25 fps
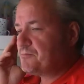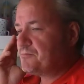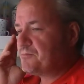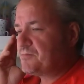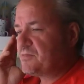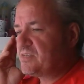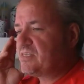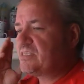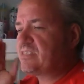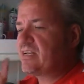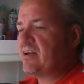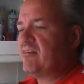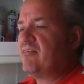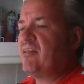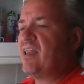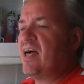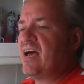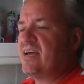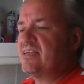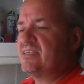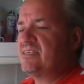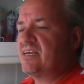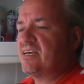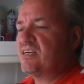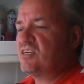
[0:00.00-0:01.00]

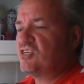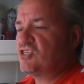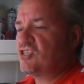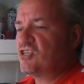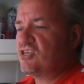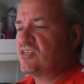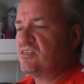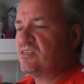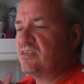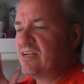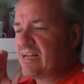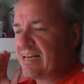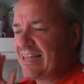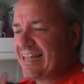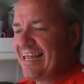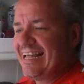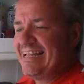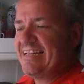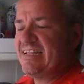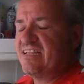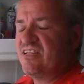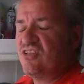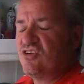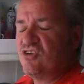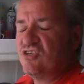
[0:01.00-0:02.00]
sterilization
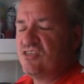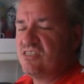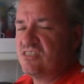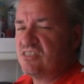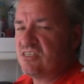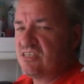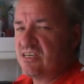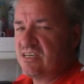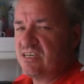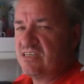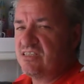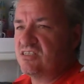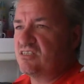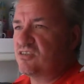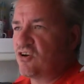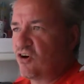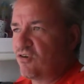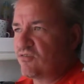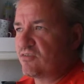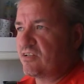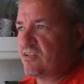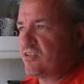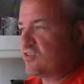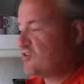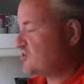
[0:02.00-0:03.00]
cleanliness is
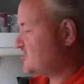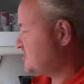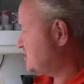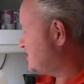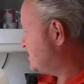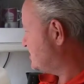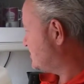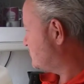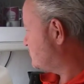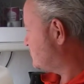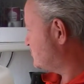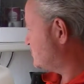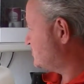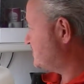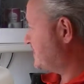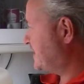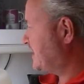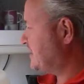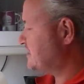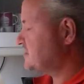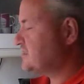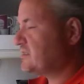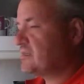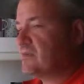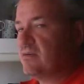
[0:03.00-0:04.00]
godliness in this
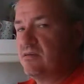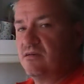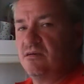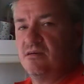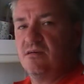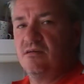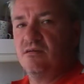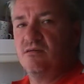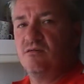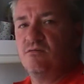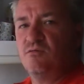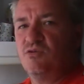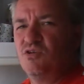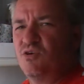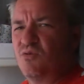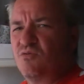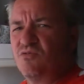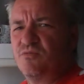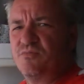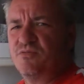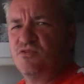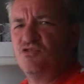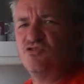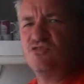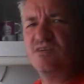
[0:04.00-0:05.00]
respect we don't
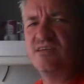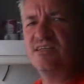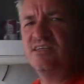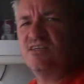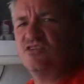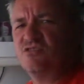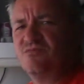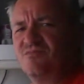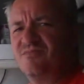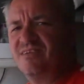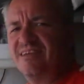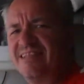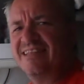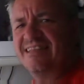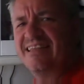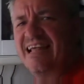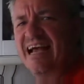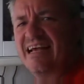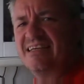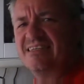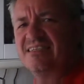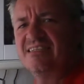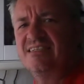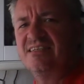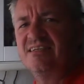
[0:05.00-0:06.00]
want to be drinking something
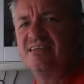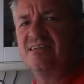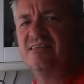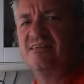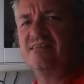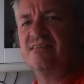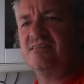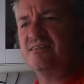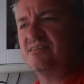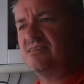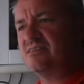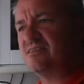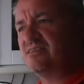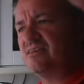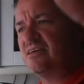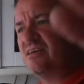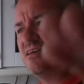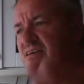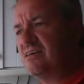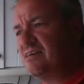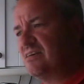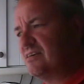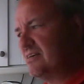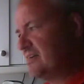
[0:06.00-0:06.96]
nasty that's uh,